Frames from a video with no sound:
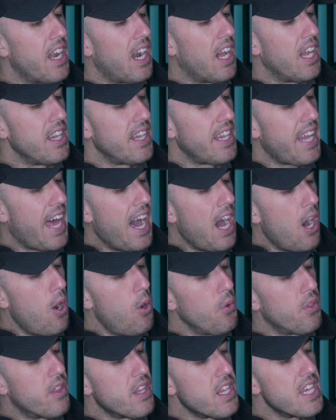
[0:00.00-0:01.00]
that
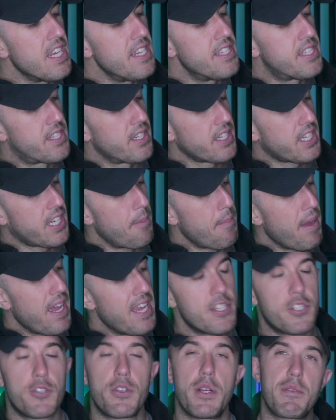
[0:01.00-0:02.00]
allow these
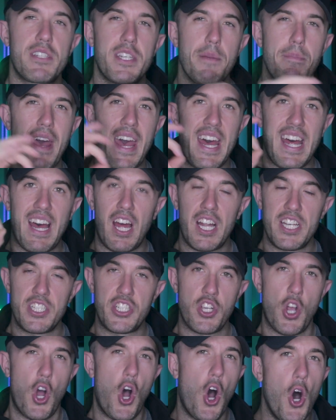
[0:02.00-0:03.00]
Command Strips to
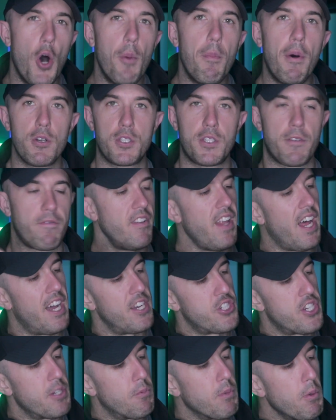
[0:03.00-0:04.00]
match almost
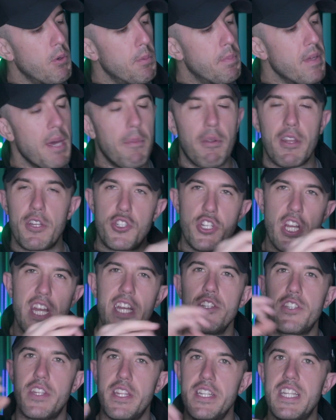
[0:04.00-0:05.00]
flush. And we would be able to
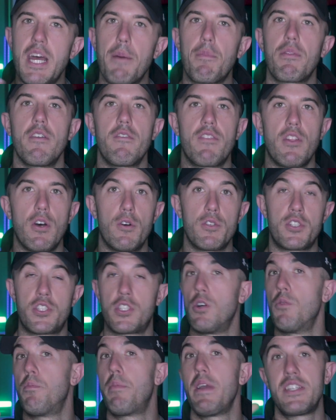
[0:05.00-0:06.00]
change the depth of those.
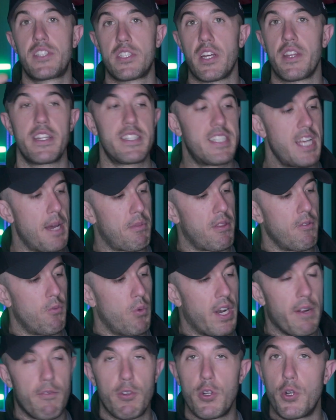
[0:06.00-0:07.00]
So based on the depth of
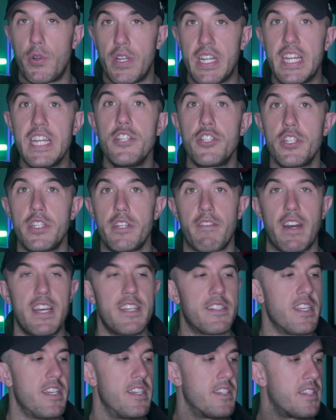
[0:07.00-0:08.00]
whatever your adhesion
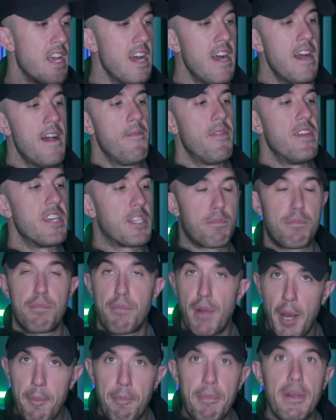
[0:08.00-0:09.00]
device is, this
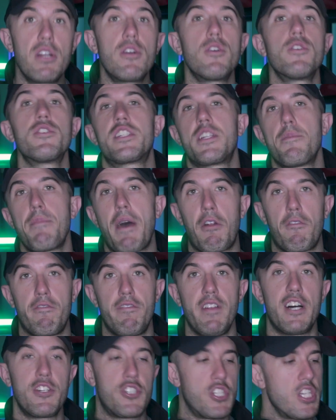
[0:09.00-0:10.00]
appears to mount
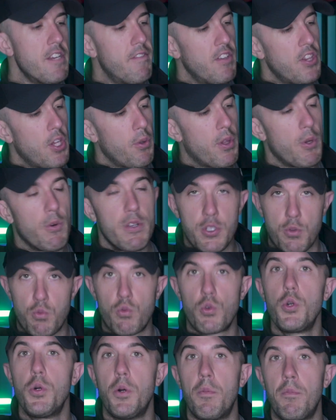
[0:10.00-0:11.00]
flush, even though there is
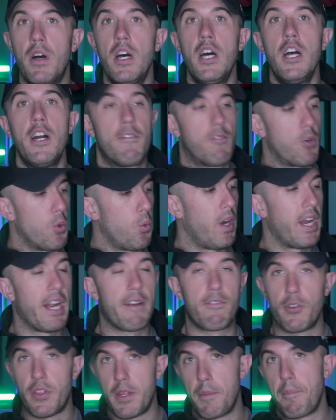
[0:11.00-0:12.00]
room for
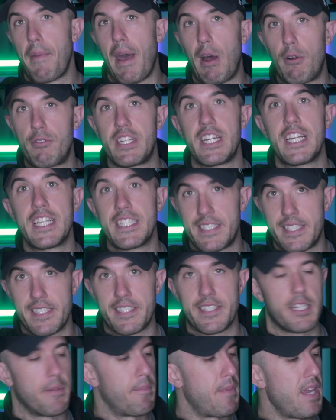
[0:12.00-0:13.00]
whatever the mounting
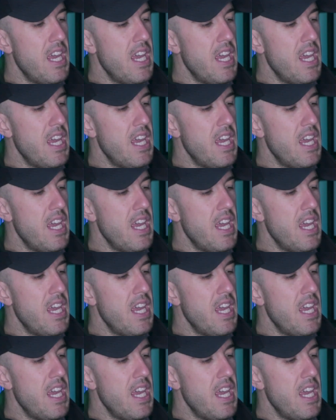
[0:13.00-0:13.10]
system